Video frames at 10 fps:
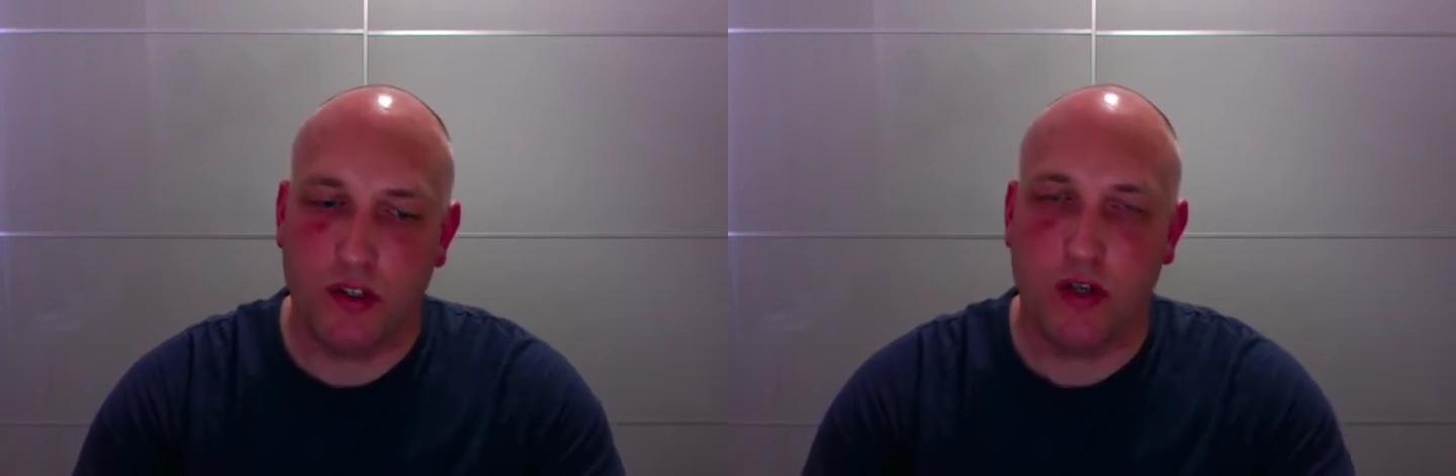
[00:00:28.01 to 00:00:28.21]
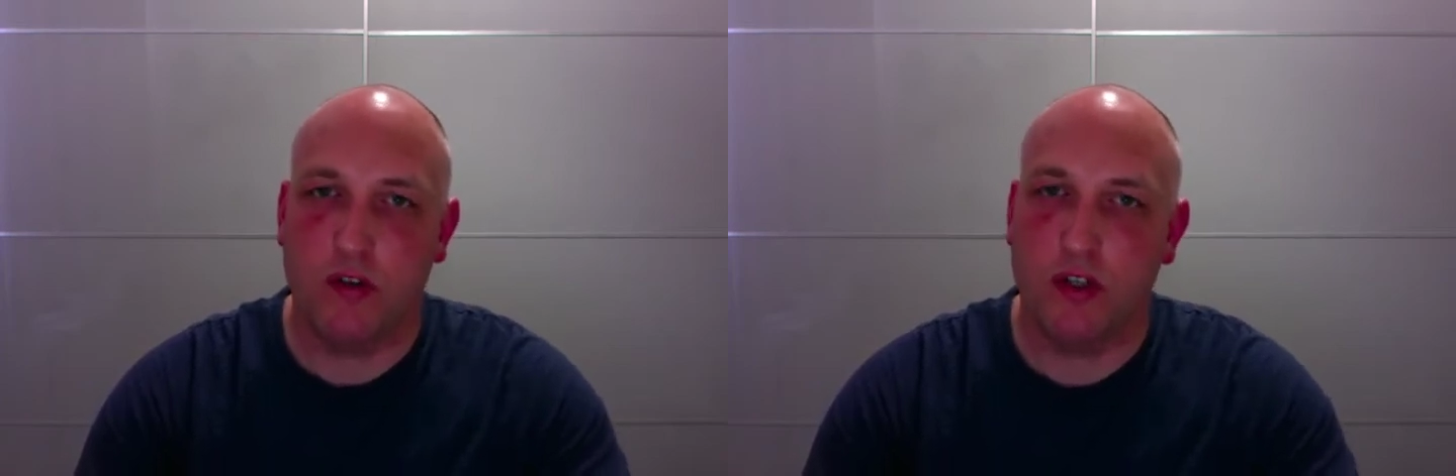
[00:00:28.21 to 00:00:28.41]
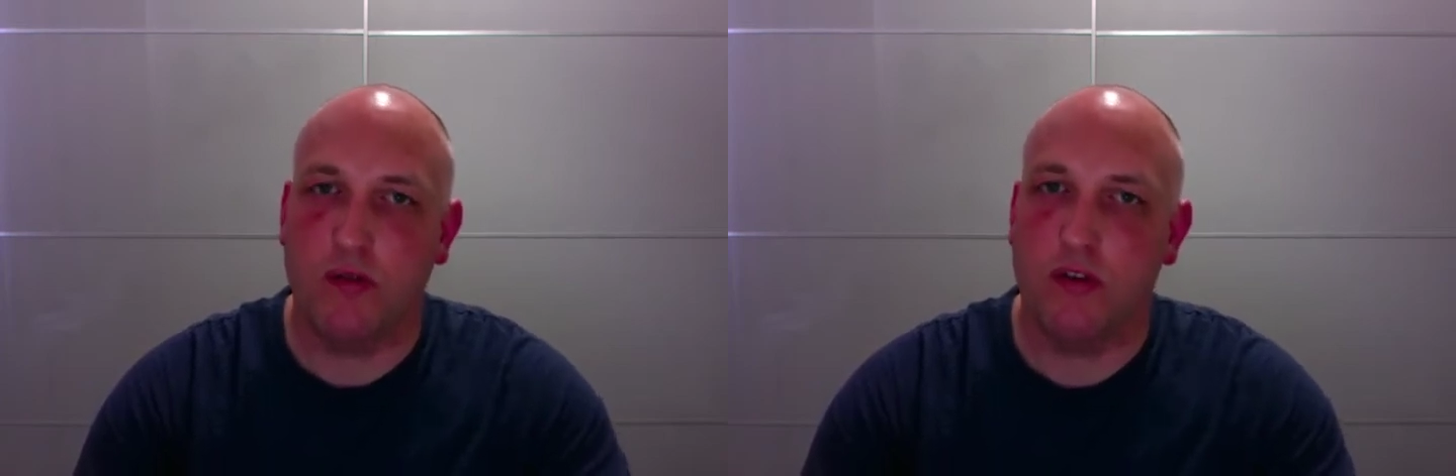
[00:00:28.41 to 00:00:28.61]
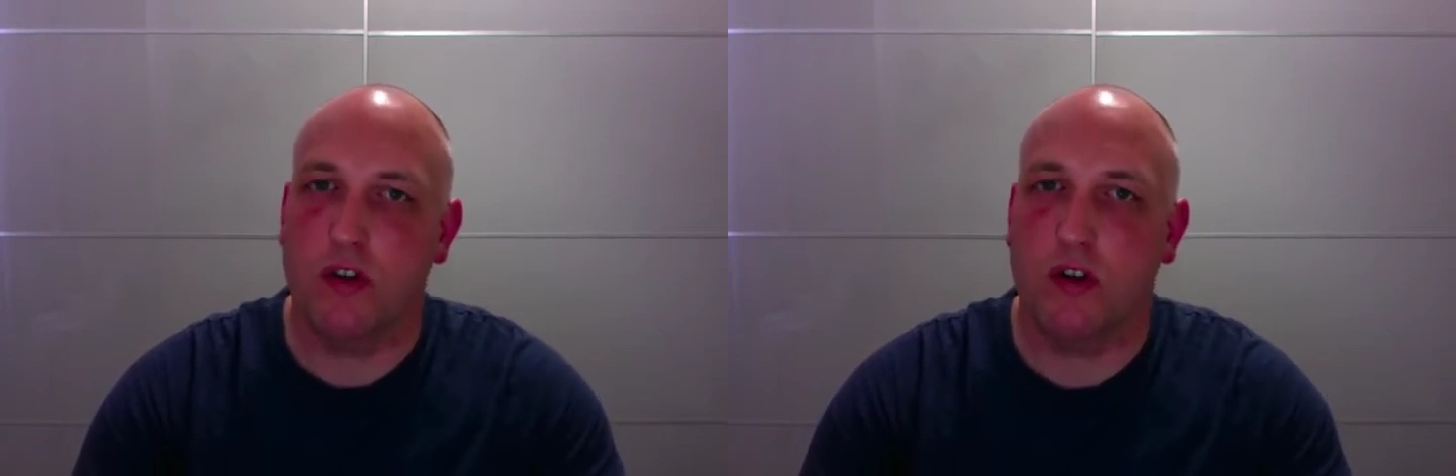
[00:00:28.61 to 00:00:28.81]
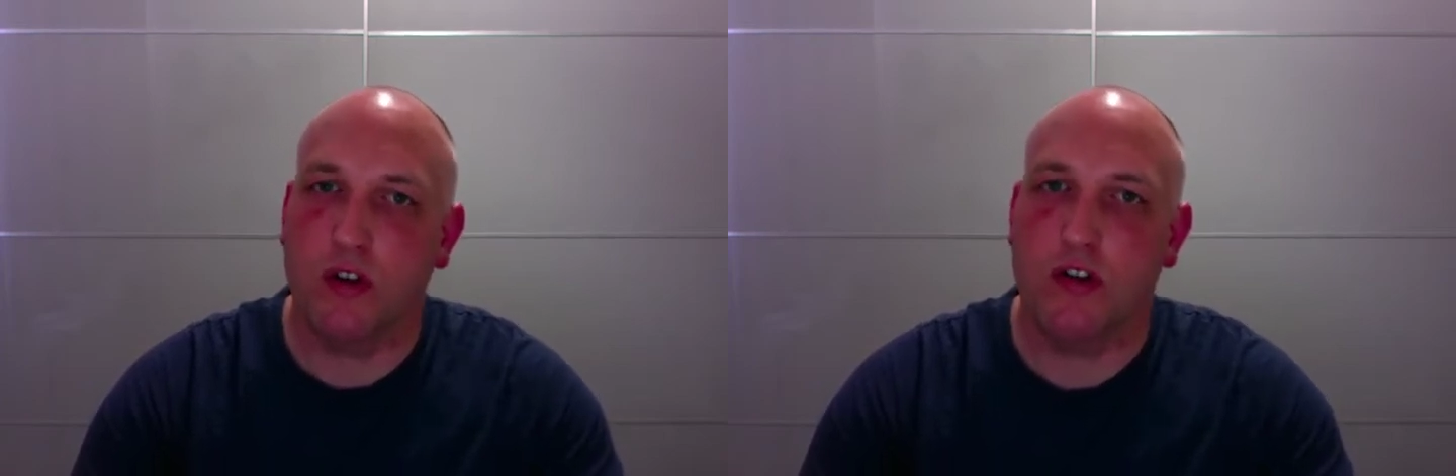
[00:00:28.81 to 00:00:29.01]
so as soon as
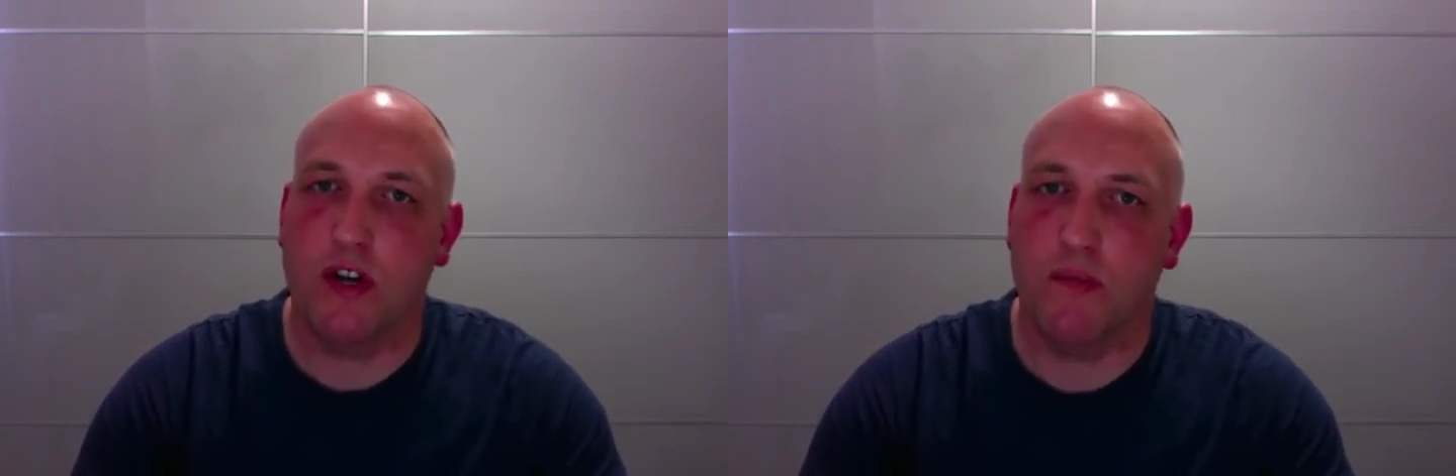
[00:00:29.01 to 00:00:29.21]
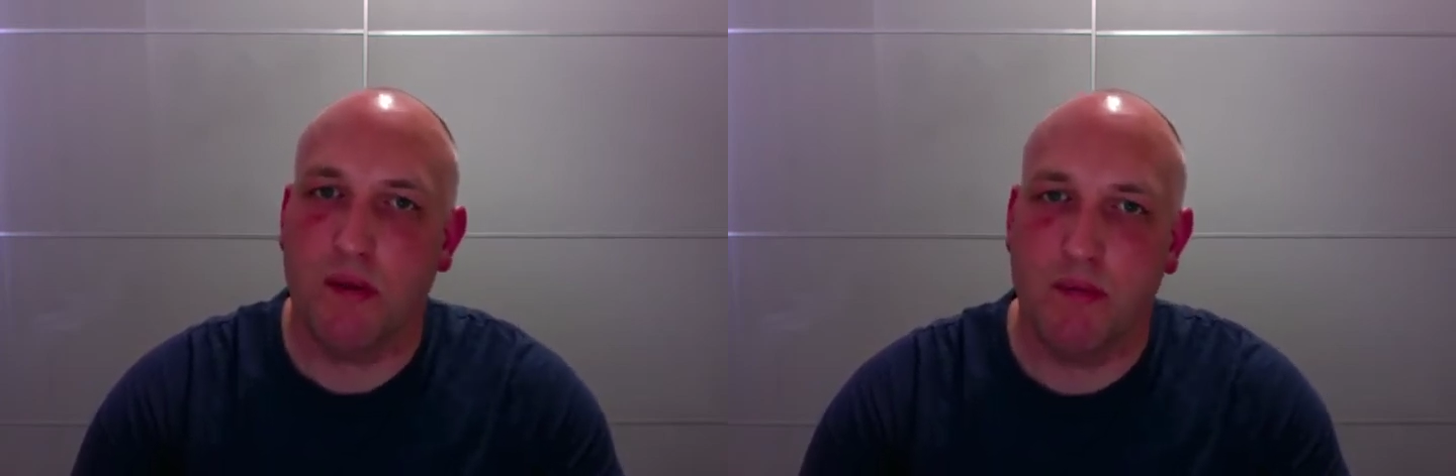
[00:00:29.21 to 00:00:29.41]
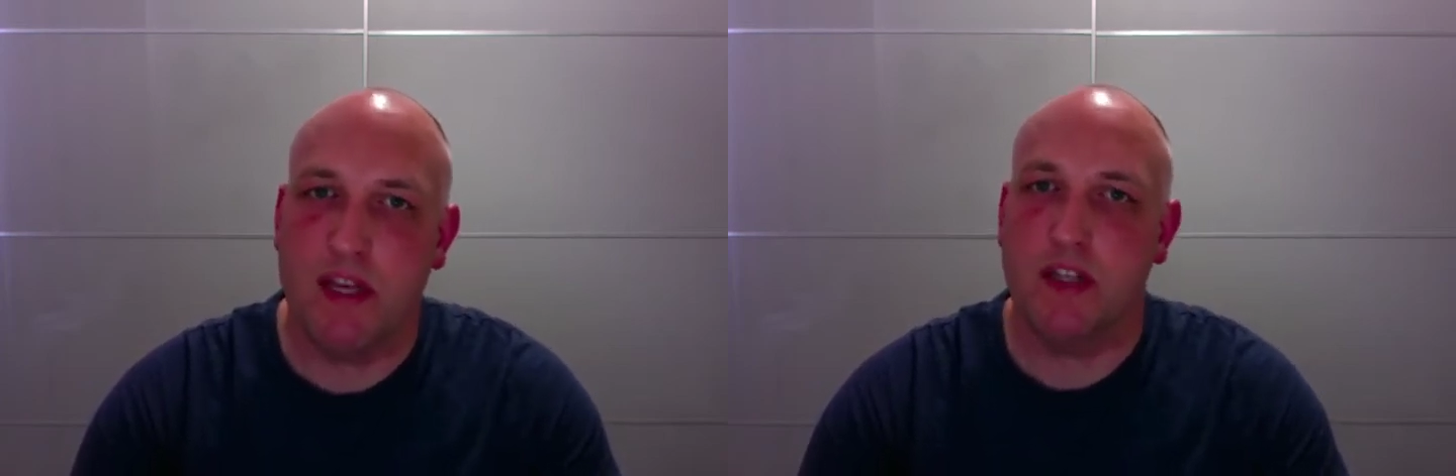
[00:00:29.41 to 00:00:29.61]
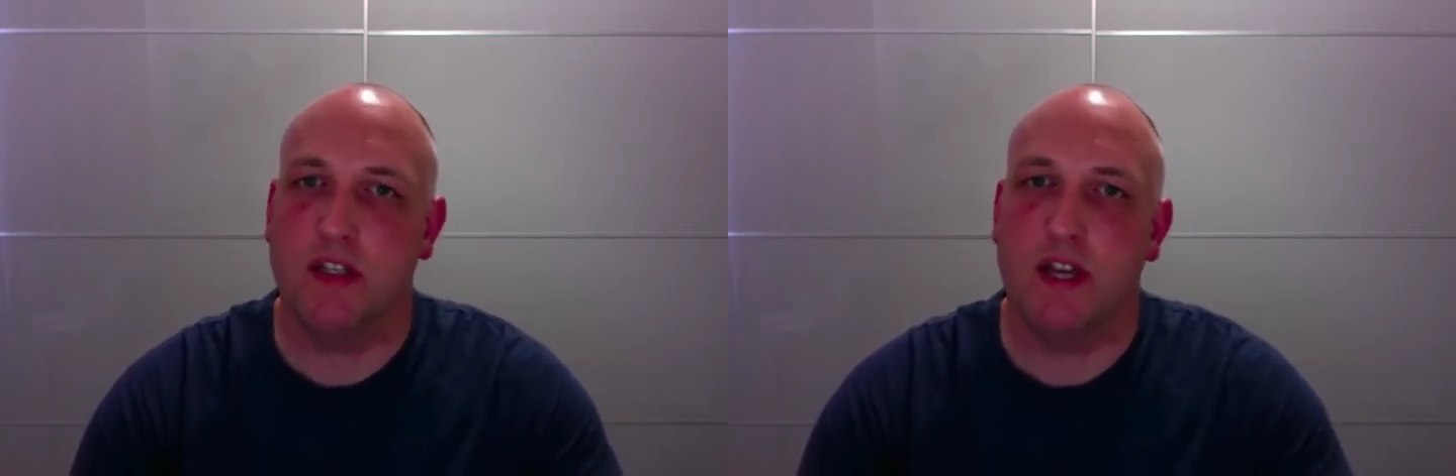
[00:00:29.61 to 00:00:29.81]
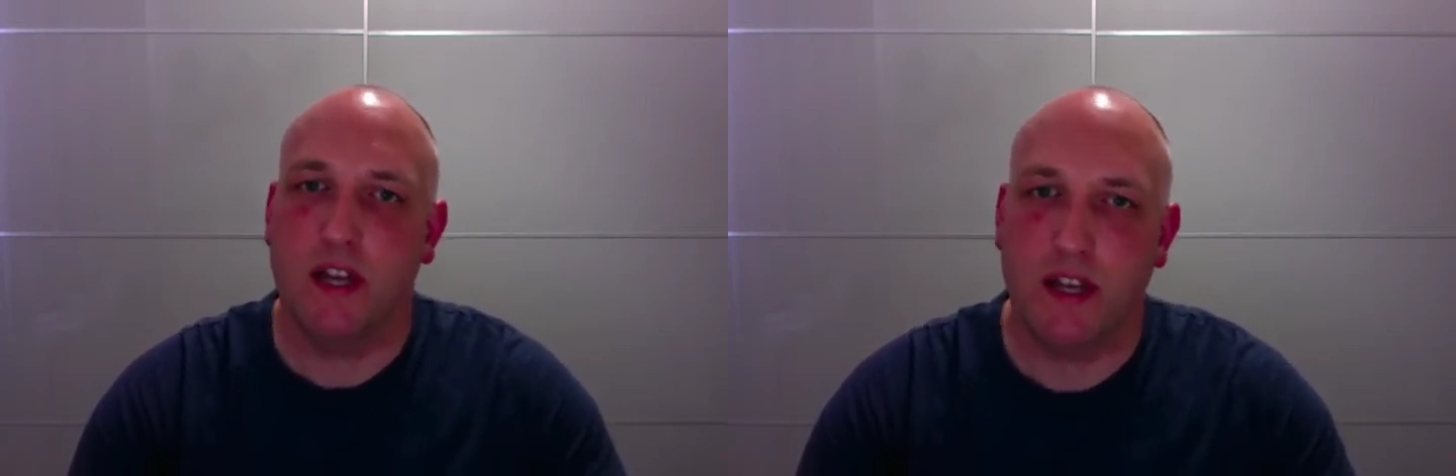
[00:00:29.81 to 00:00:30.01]
the contract permits,